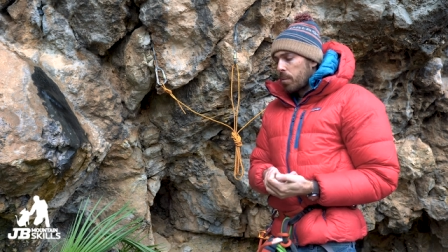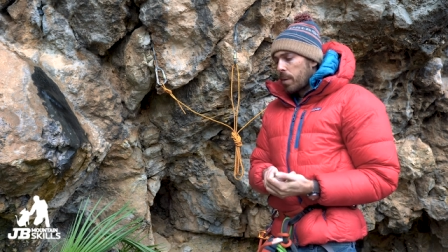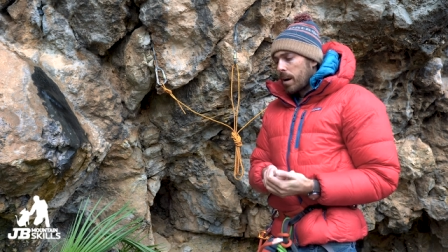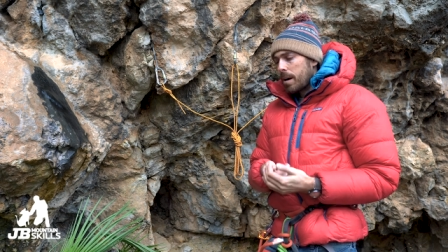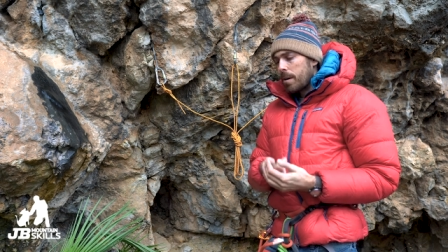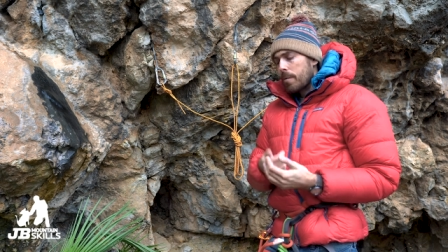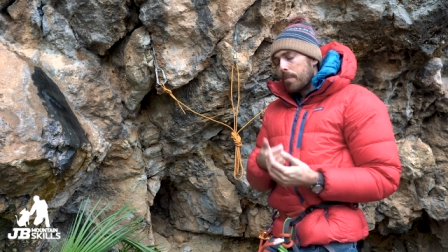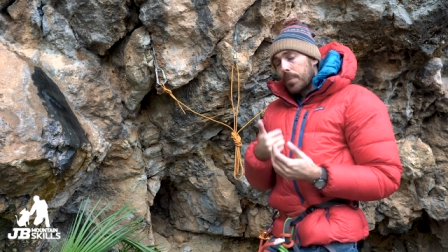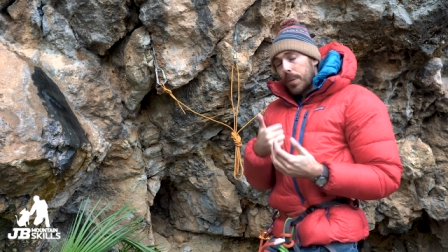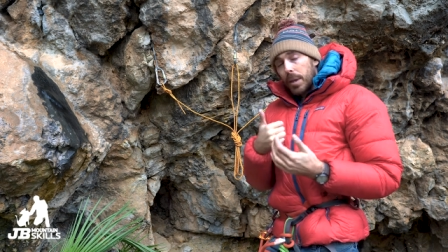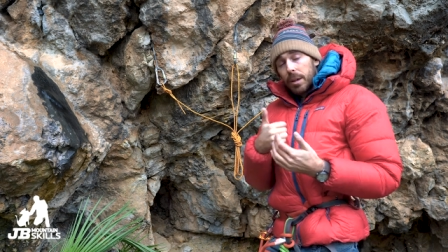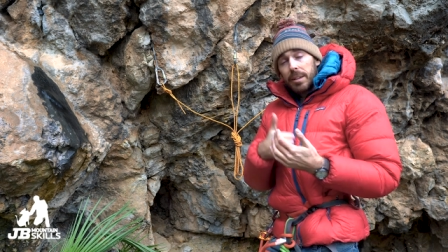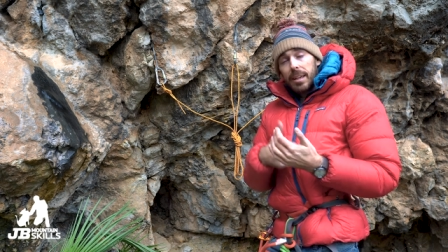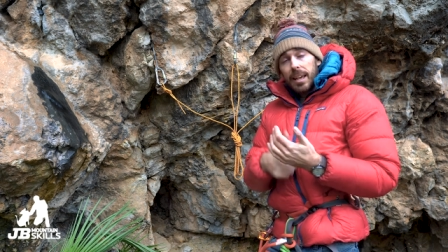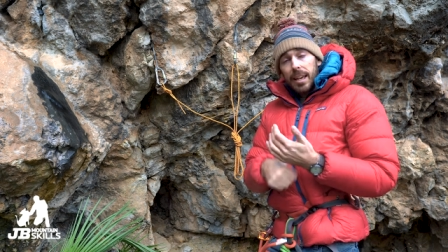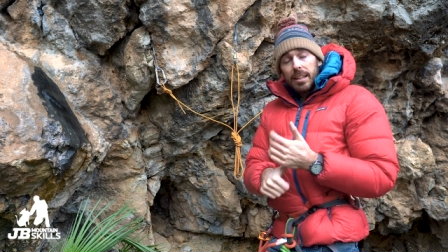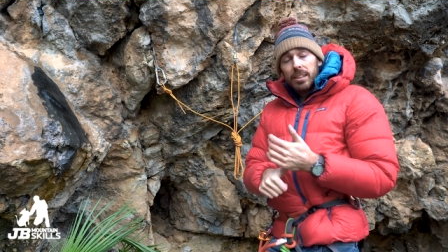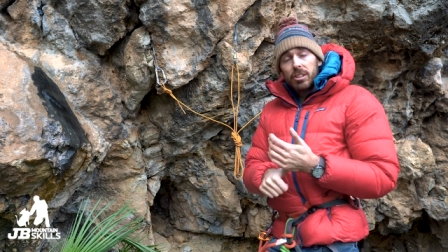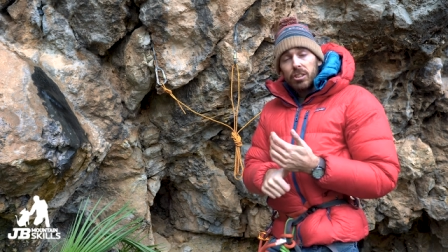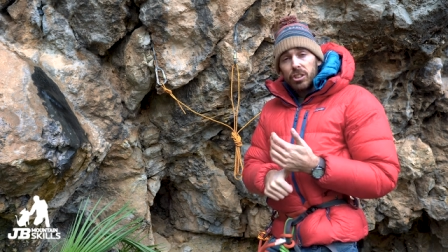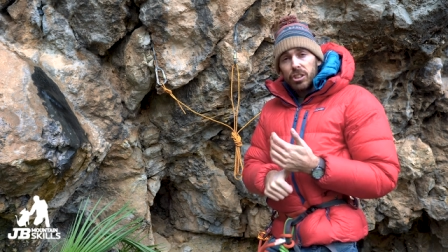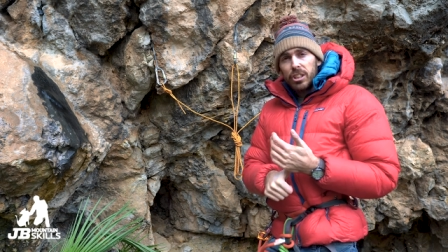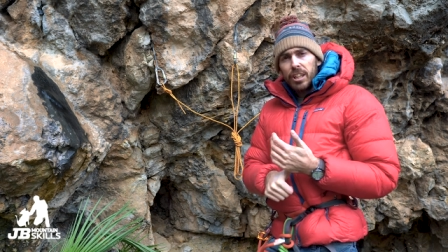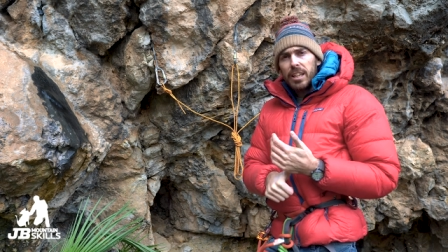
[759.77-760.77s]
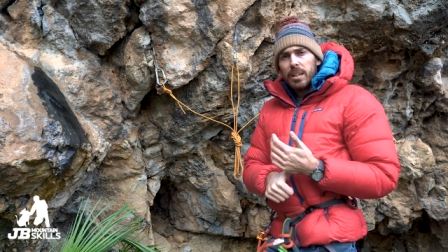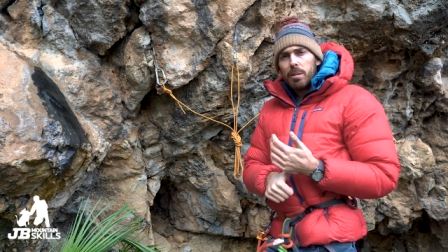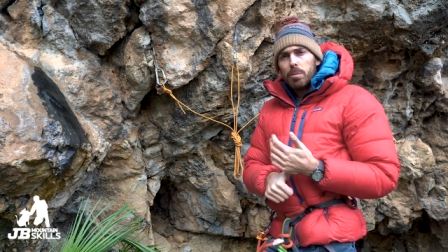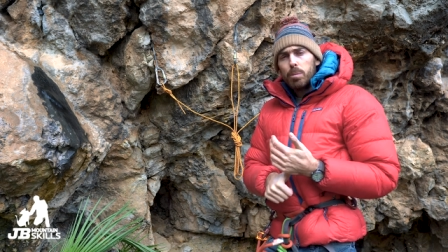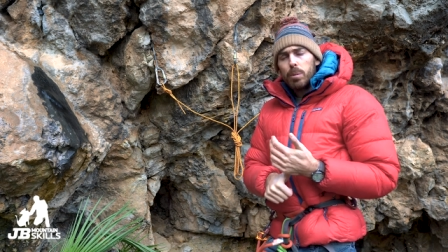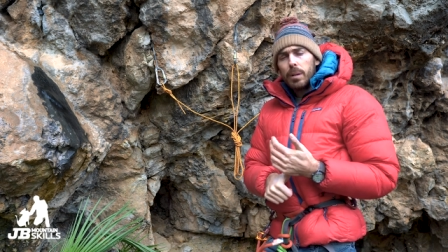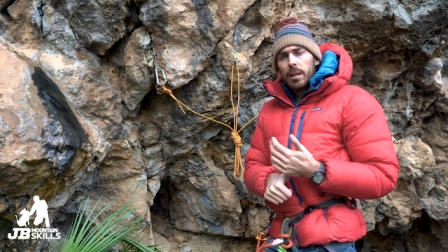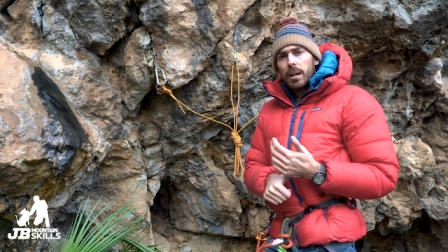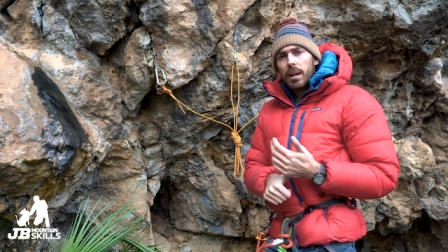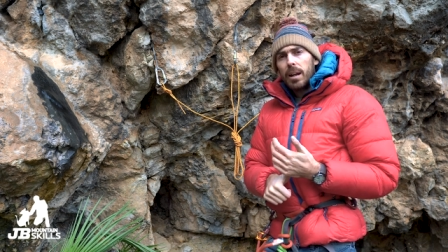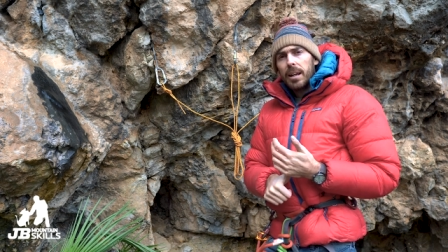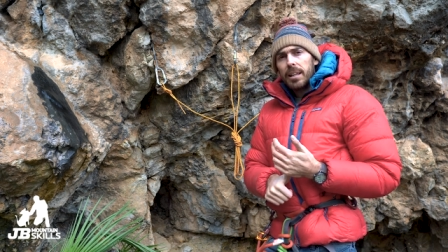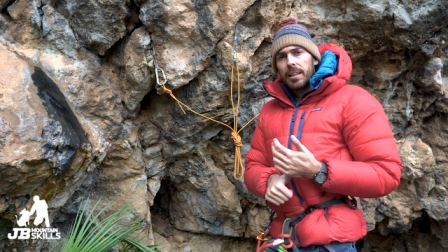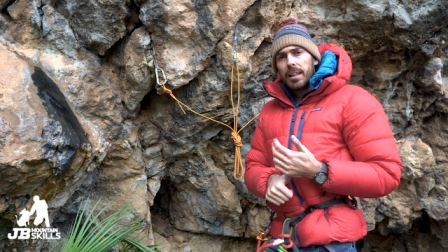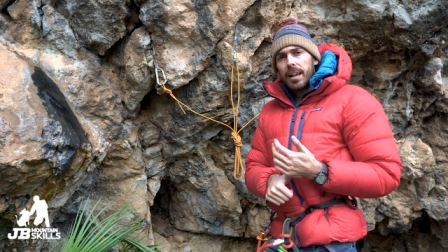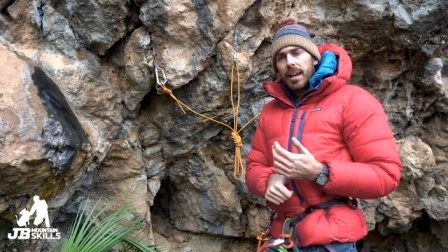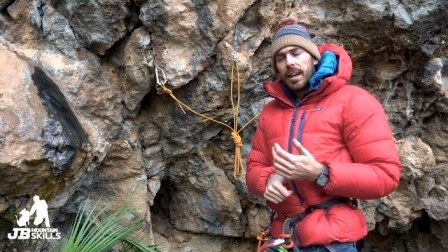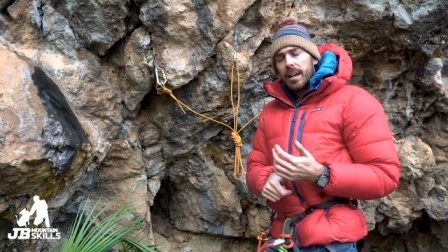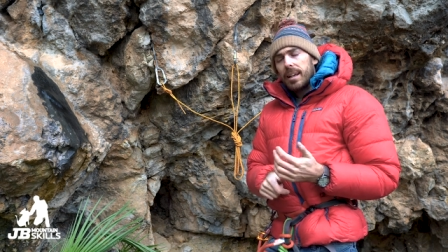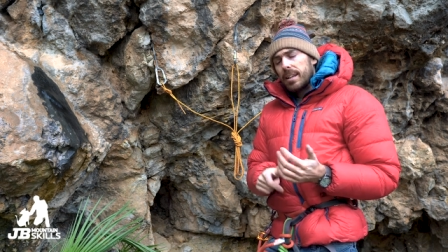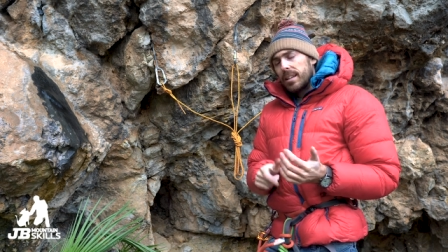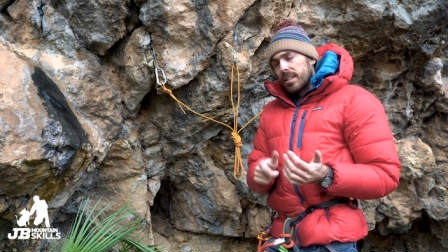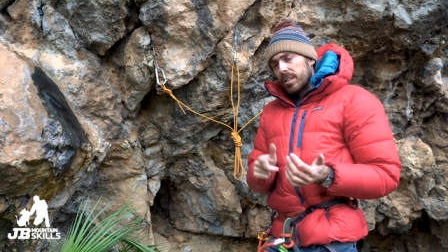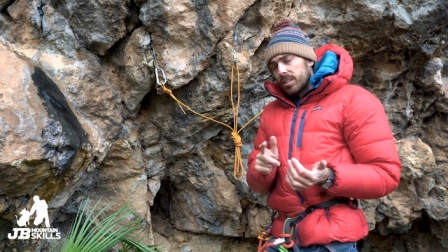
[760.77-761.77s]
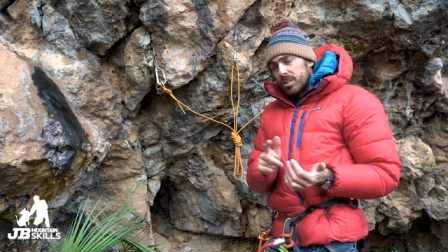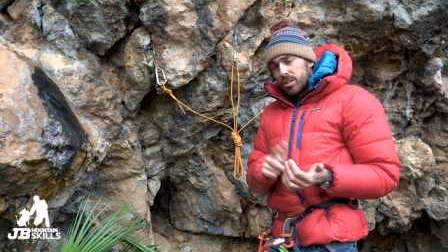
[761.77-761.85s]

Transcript: Well, okay, it's cheap, we like that.